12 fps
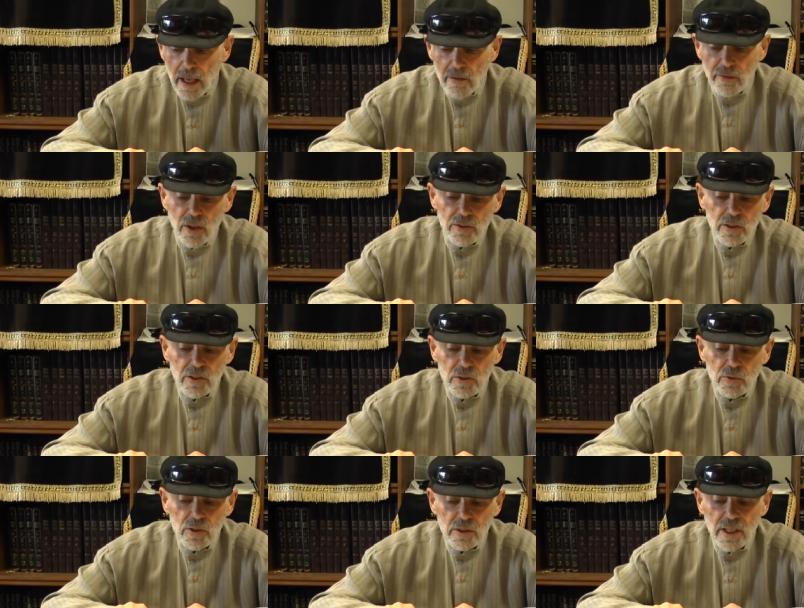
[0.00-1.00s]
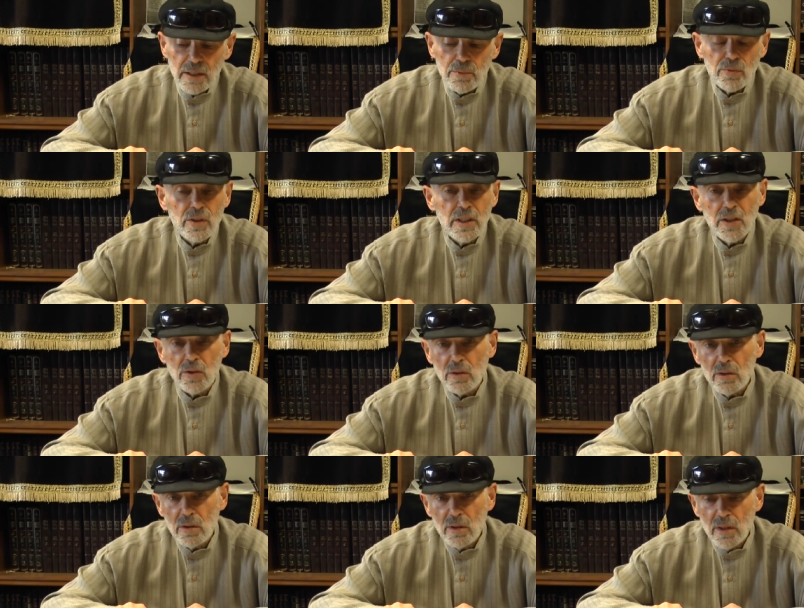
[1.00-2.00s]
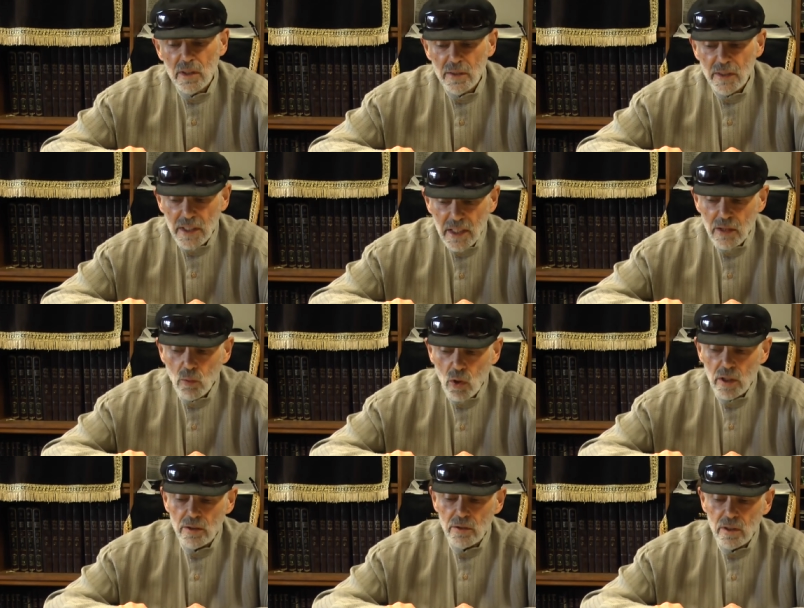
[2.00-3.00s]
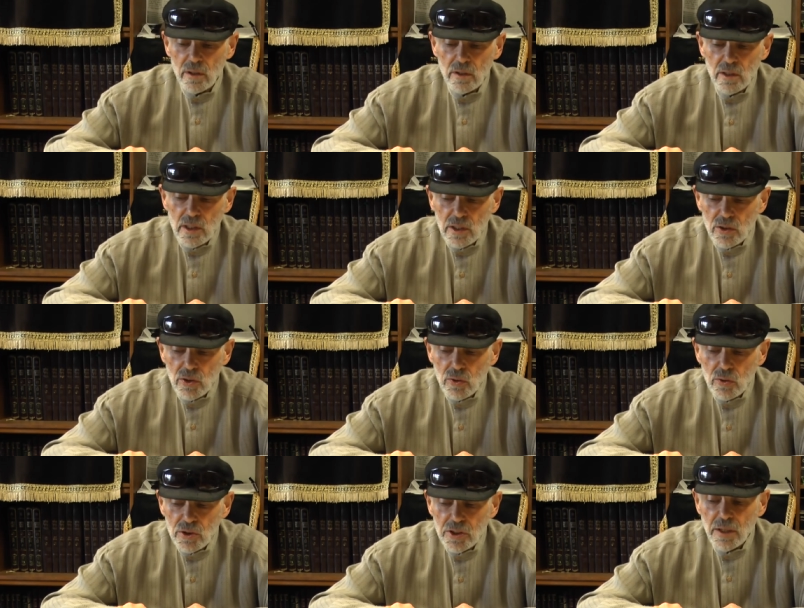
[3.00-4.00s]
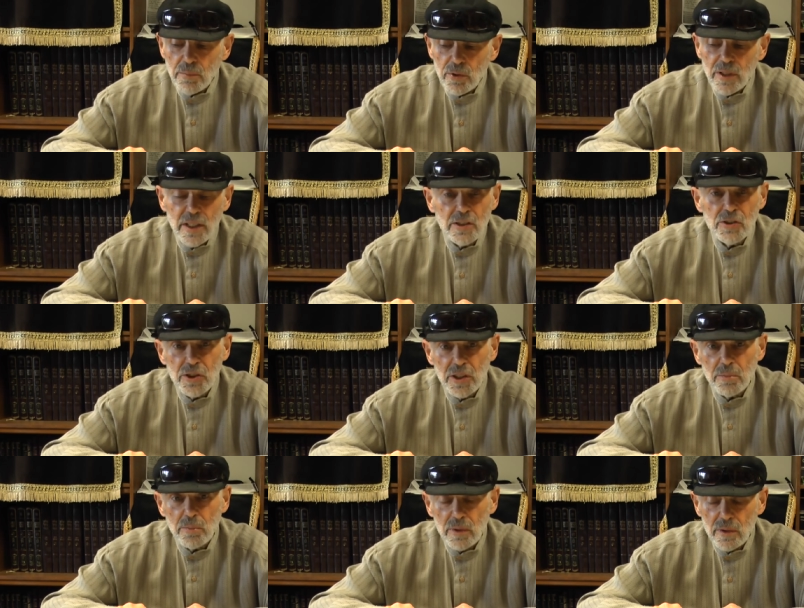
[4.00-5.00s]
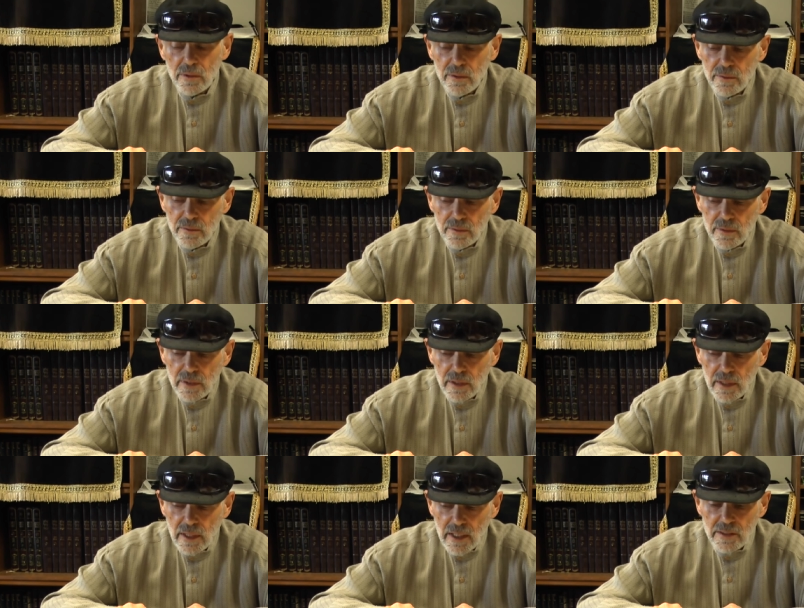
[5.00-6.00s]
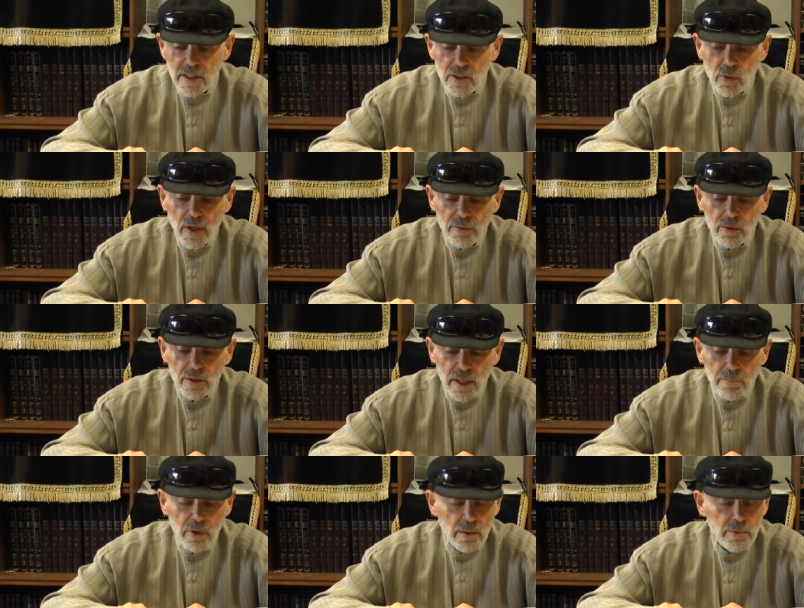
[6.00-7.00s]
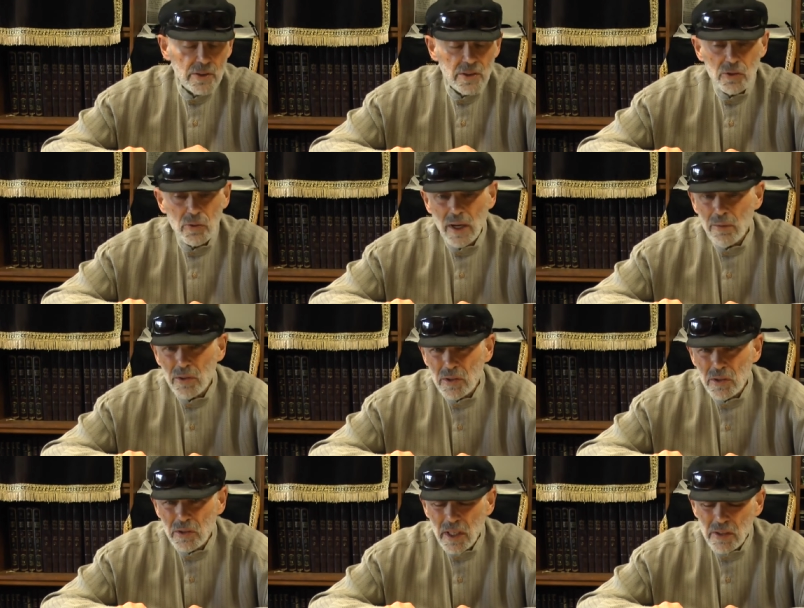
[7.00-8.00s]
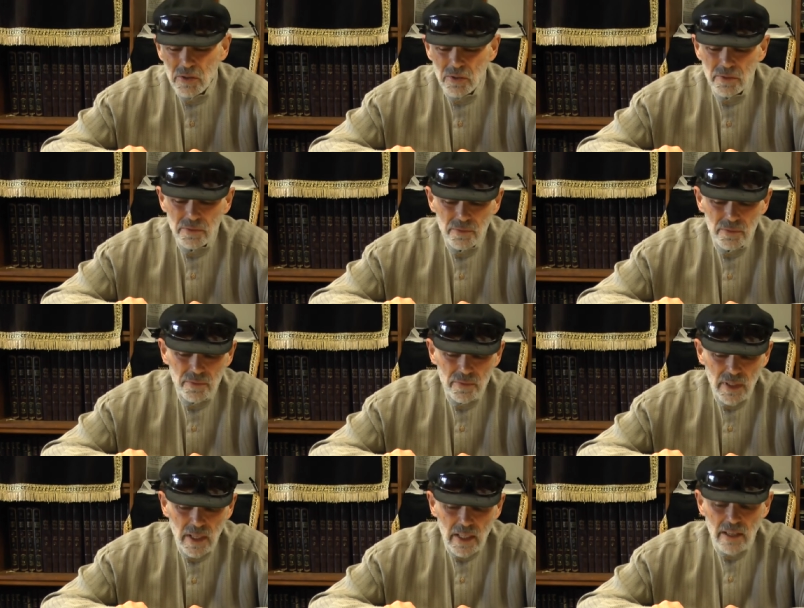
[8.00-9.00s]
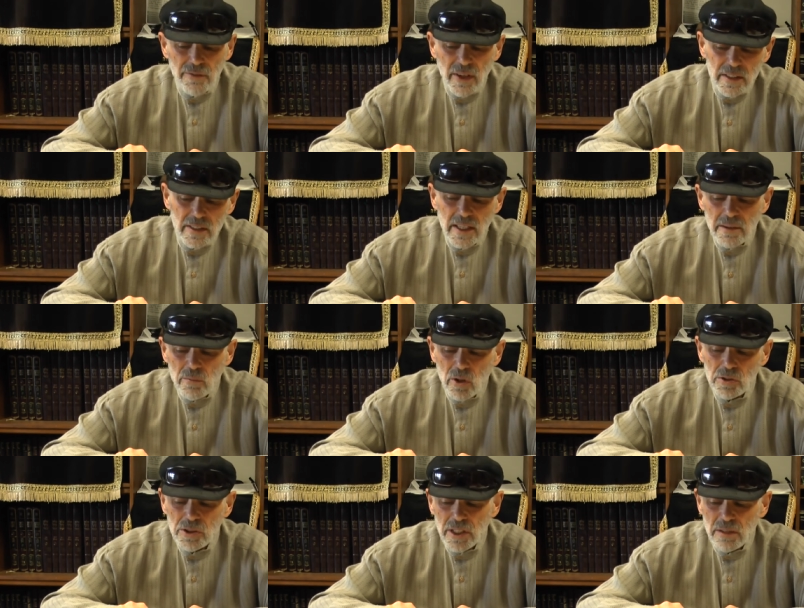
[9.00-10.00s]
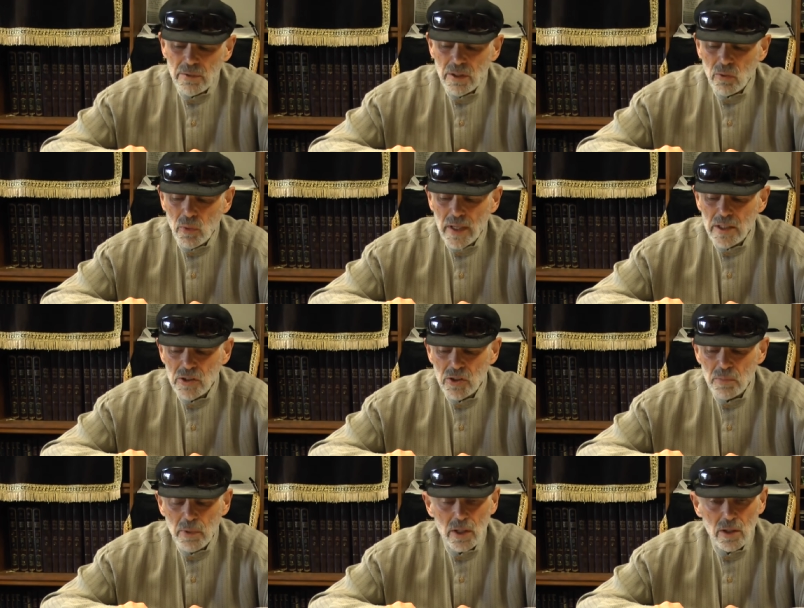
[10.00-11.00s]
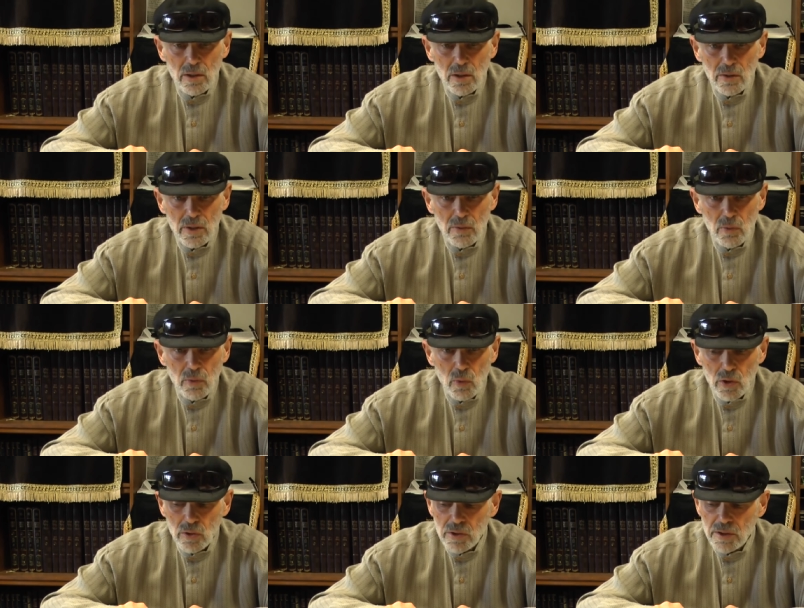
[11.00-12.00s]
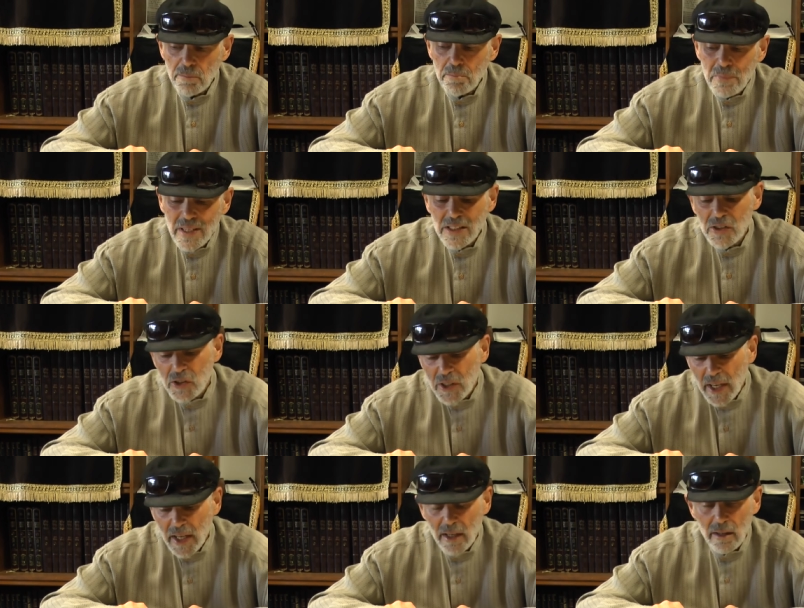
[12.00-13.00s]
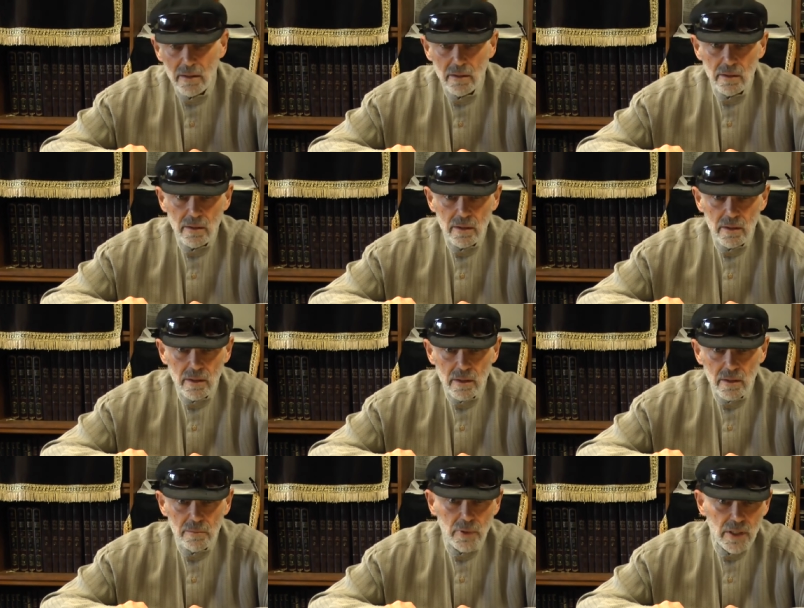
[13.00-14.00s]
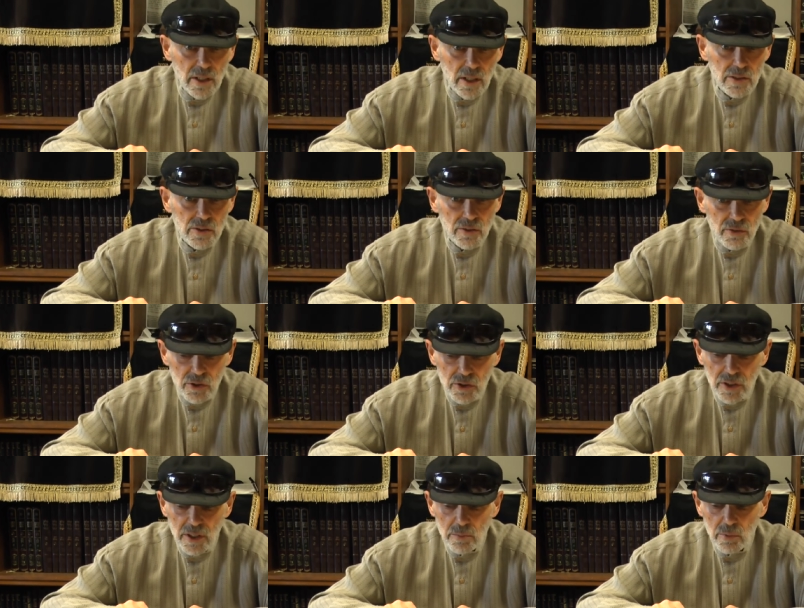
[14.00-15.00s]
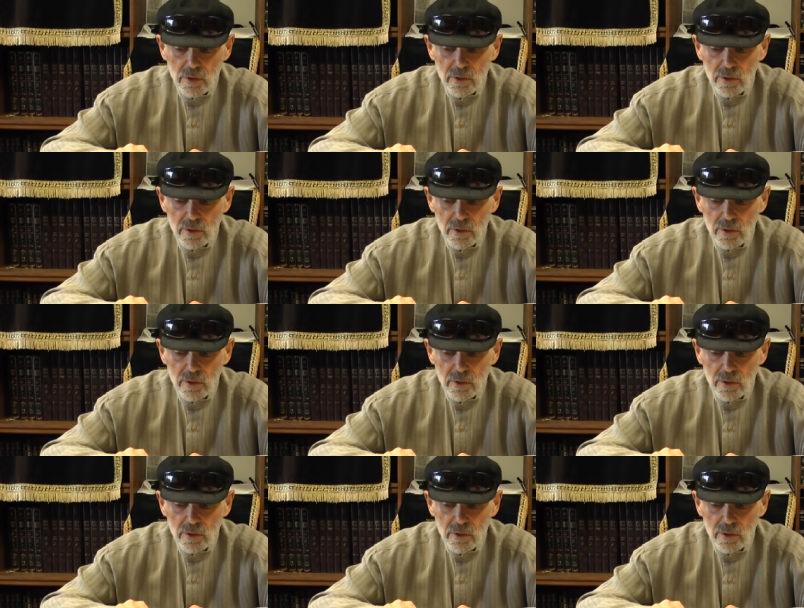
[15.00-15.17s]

felt that this was the type of leader that he wanted to shepherd his sheep as they traveled, pardon me, as they traveled in the desert. In fact, the name Moshe can be arranged to spell the words Miseh, because of the sheep.